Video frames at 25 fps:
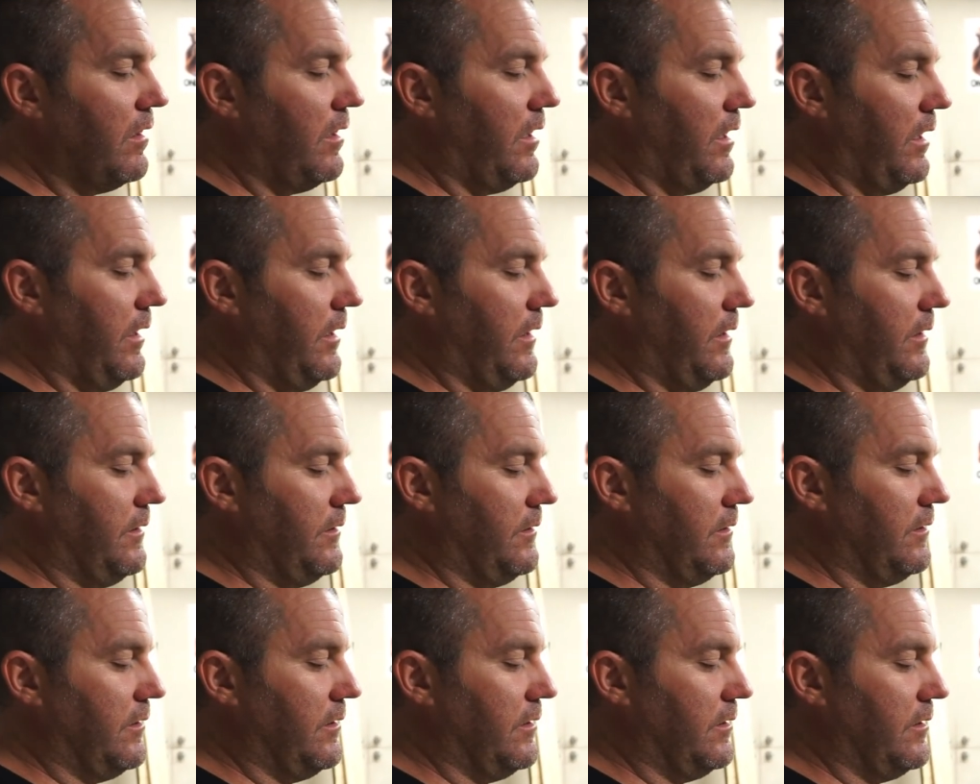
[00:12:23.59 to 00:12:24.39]

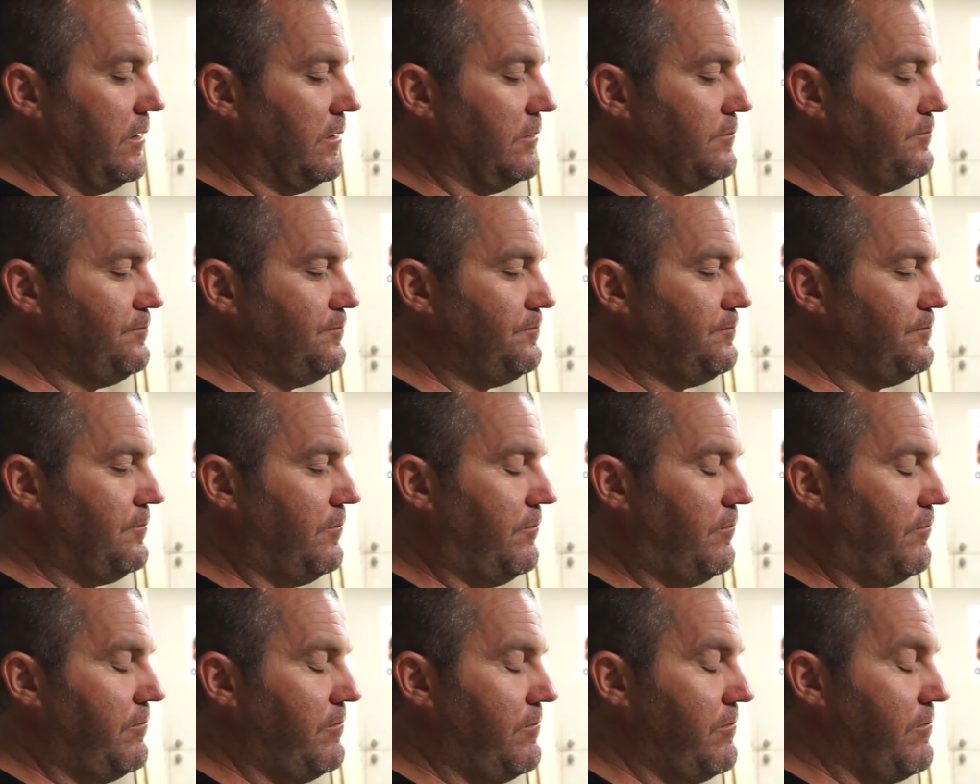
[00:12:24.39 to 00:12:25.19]
And uh,
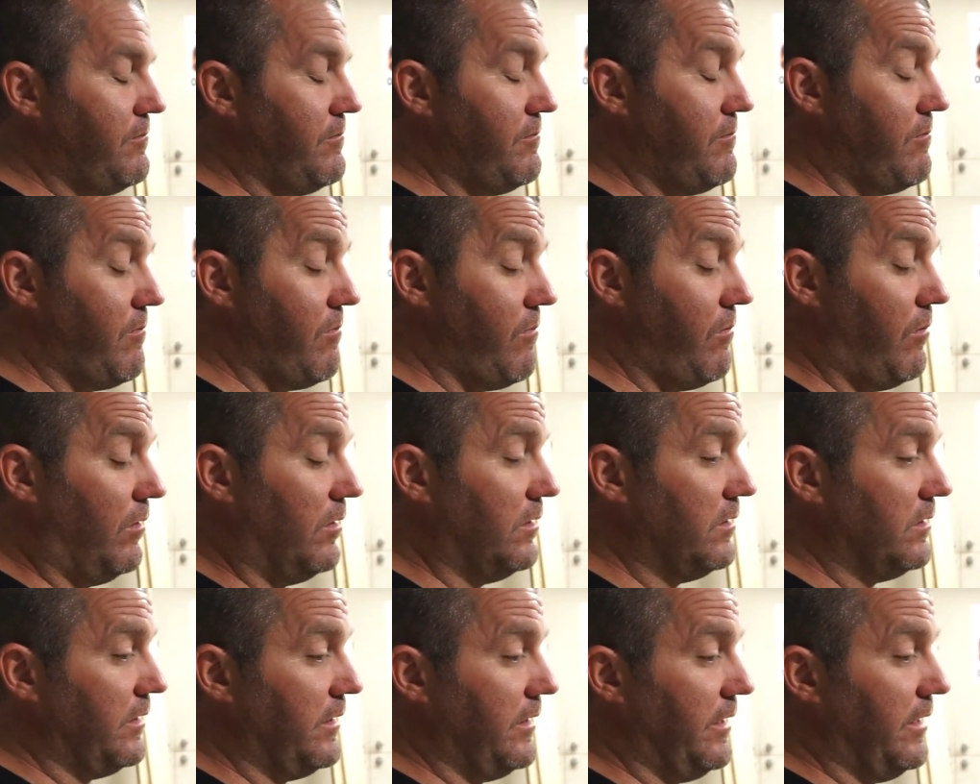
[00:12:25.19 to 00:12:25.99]

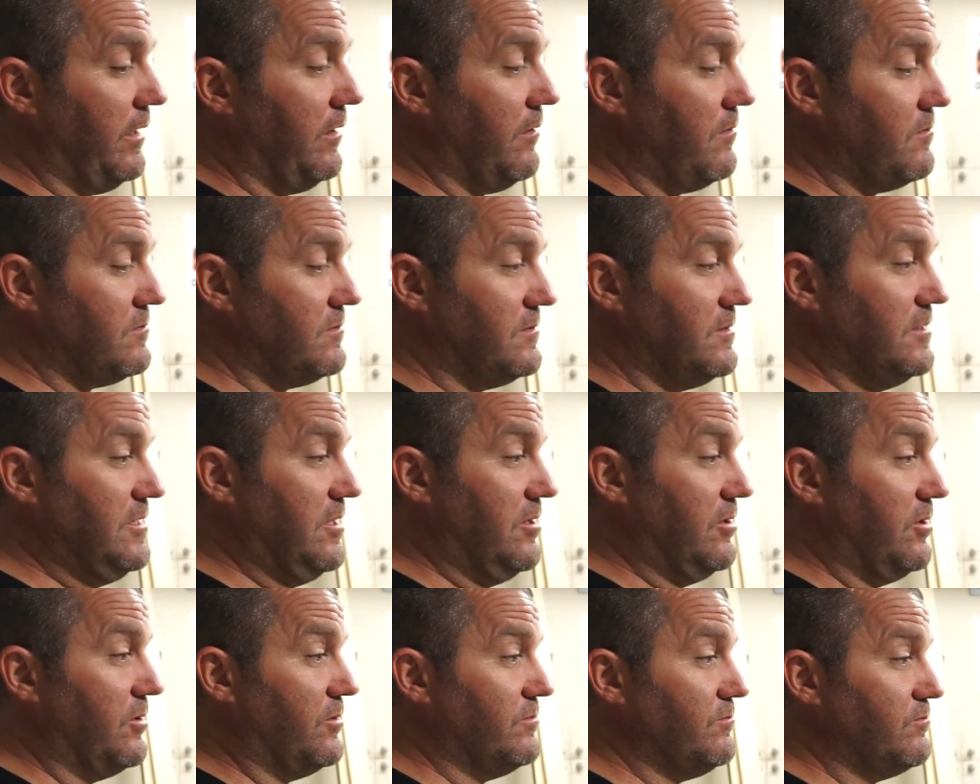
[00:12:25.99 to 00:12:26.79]
yeah, I don't
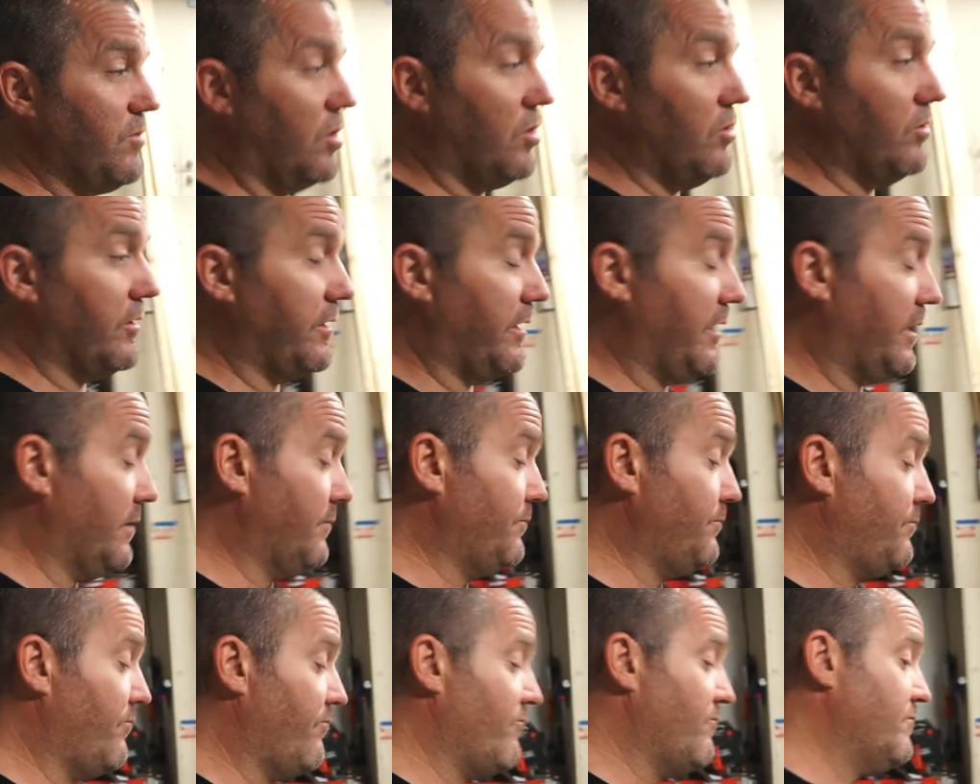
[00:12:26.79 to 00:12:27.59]
know. Oh yeah,
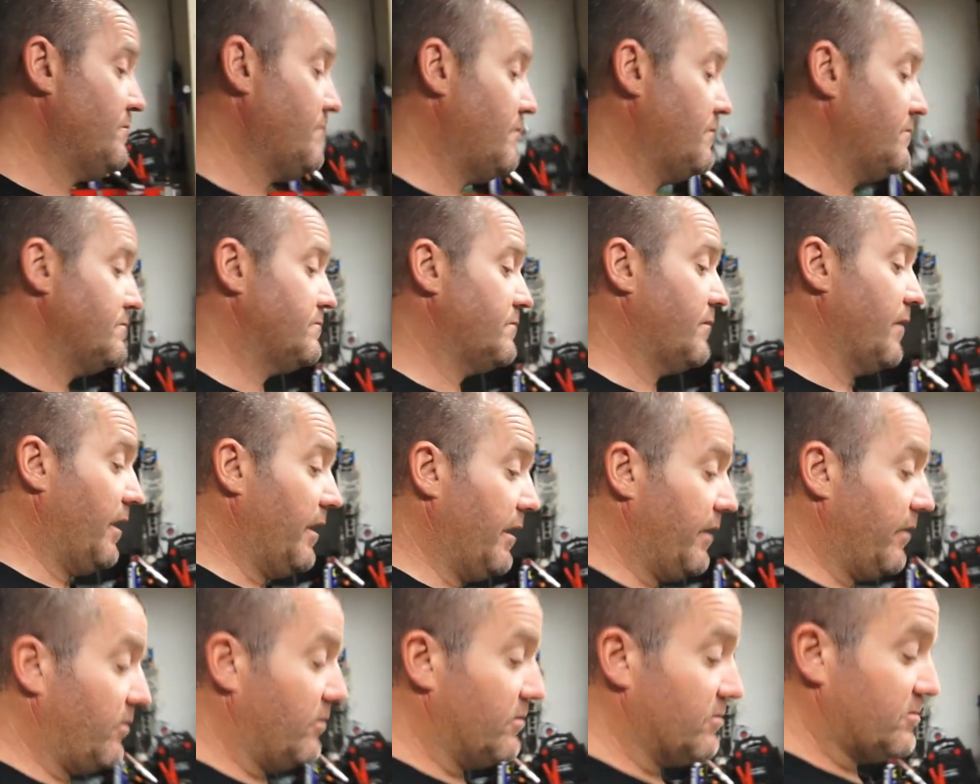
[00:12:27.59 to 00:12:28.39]
I
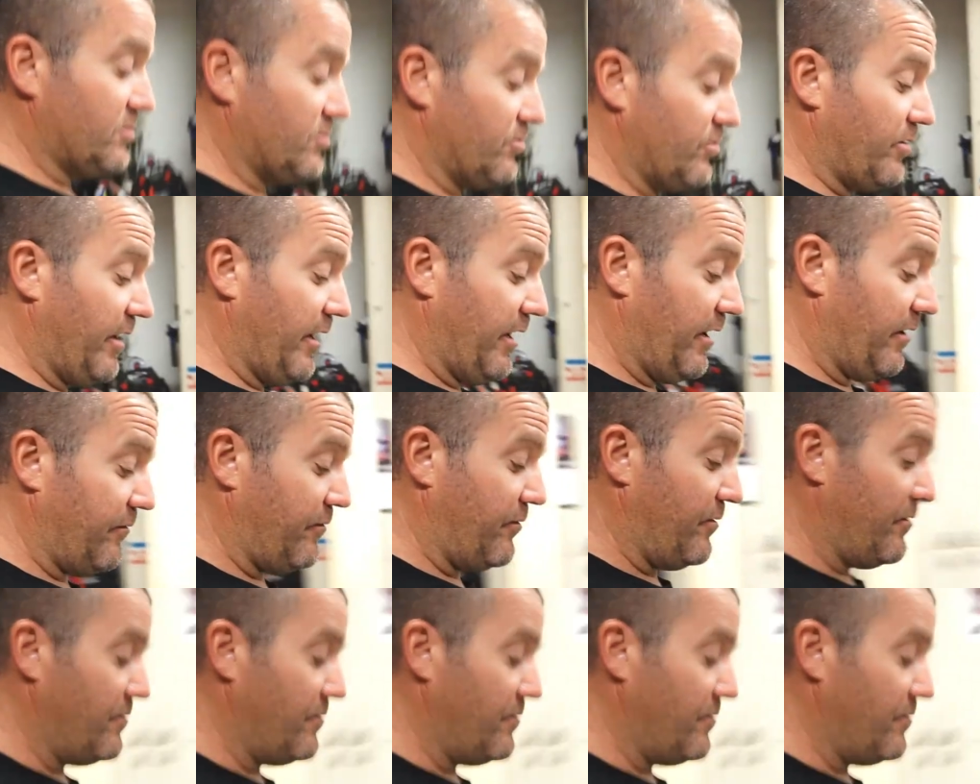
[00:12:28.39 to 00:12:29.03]
also have